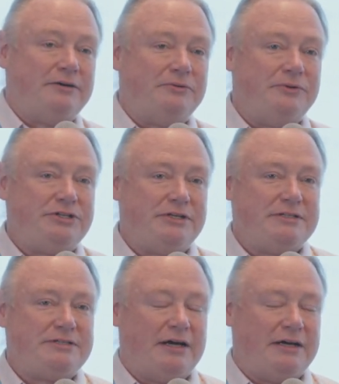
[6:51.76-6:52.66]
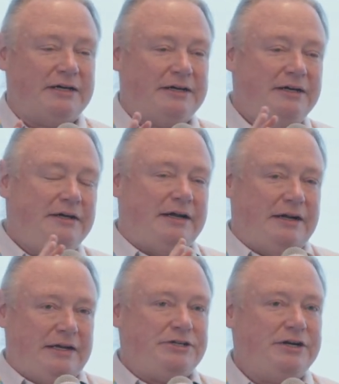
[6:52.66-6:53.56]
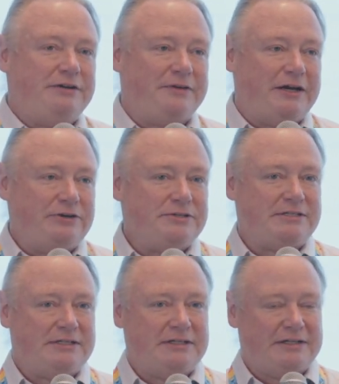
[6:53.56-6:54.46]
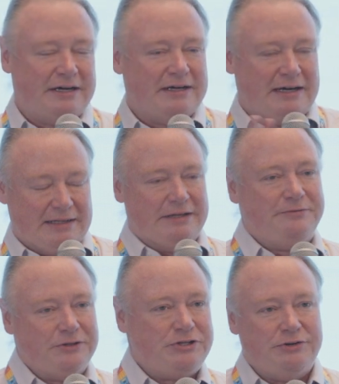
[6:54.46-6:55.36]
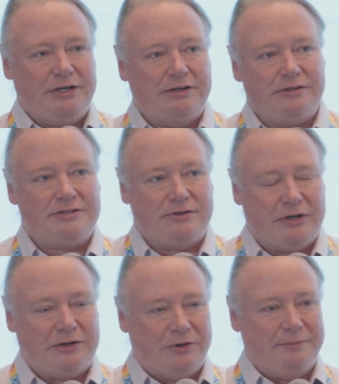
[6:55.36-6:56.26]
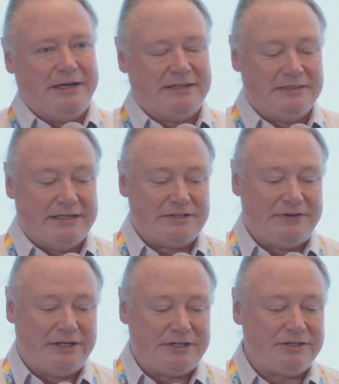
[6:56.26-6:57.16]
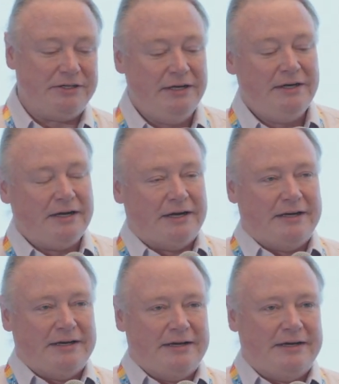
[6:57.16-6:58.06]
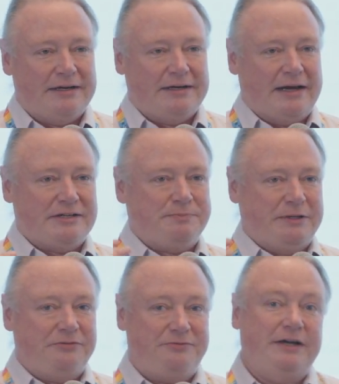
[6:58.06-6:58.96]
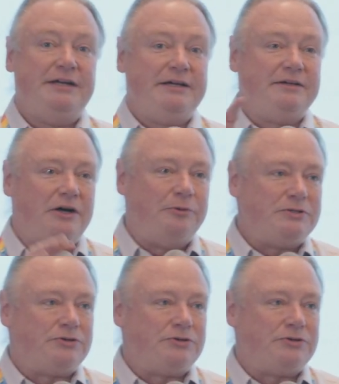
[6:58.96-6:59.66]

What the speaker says: which is an initiative I led for 2 years while being at the Linux Foundation, has been funding open